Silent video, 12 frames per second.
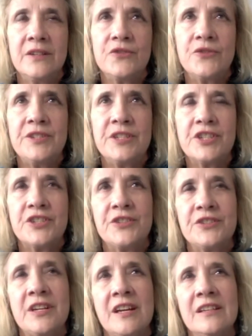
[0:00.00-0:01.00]

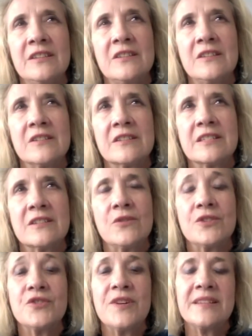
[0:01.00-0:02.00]
traditional dialogues, or
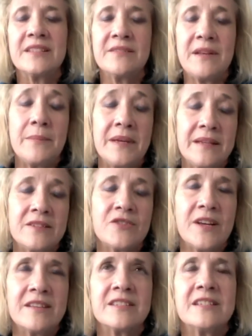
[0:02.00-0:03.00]

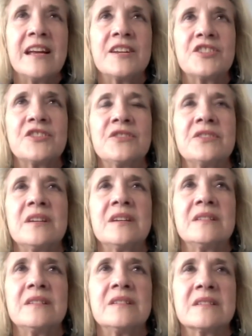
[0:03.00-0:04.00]
transnational
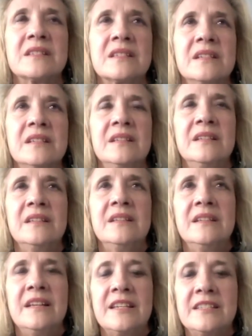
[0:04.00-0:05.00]
dialogues.
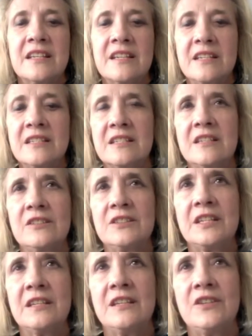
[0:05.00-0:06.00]
As a
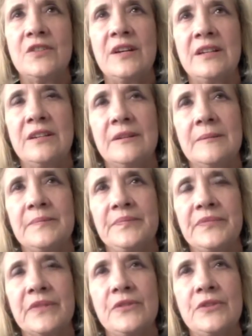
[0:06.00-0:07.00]
consulting curator
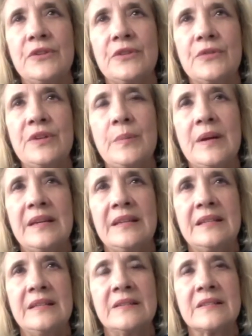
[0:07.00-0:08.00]
for the 3
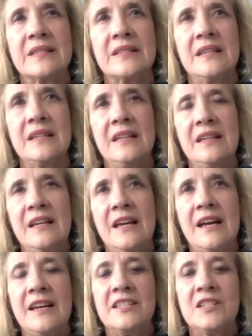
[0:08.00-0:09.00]
biennials,
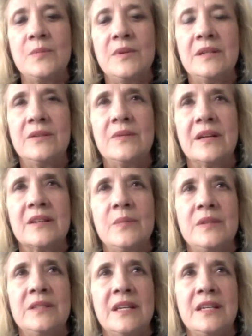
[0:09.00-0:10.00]
I submitted
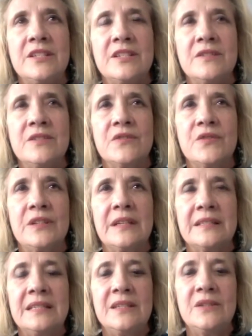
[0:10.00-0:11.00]
recommendations for
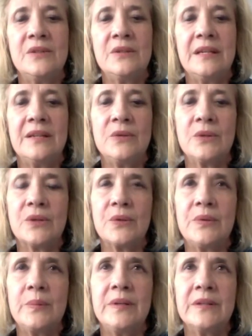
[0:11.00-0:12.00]
Latino and/or
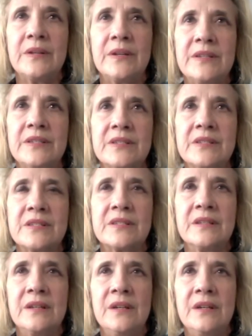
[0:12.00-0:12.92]
Caribbean artists